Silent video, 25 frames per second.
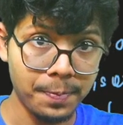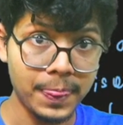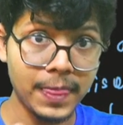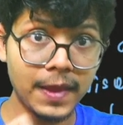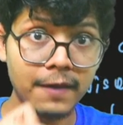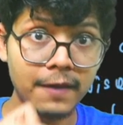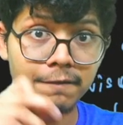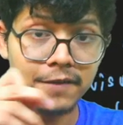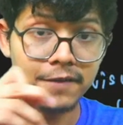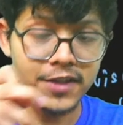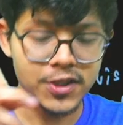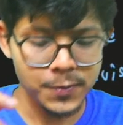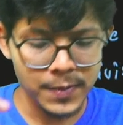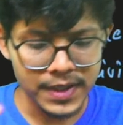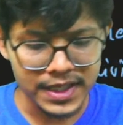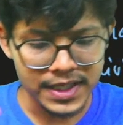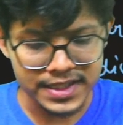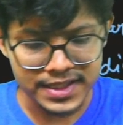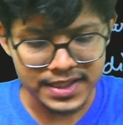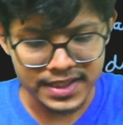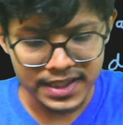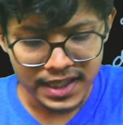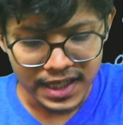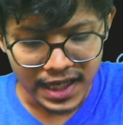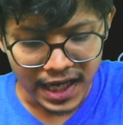which
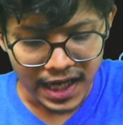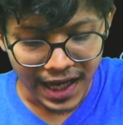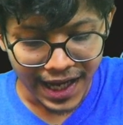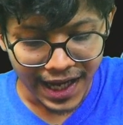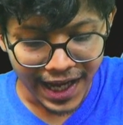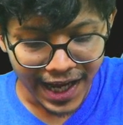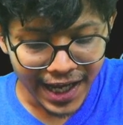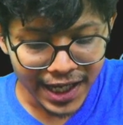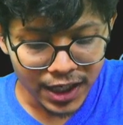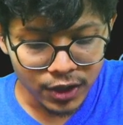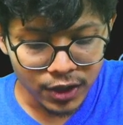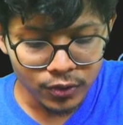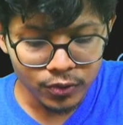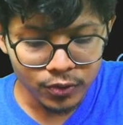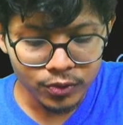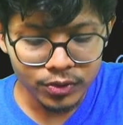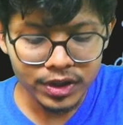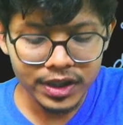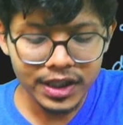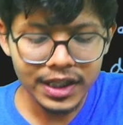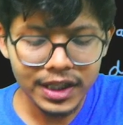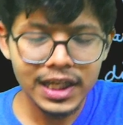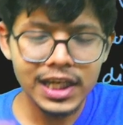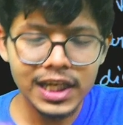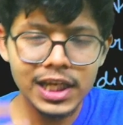means I
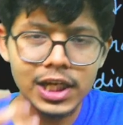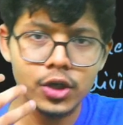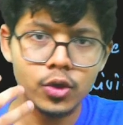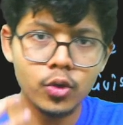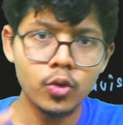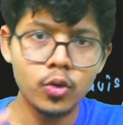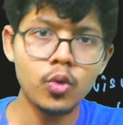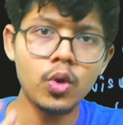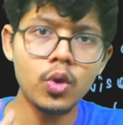only know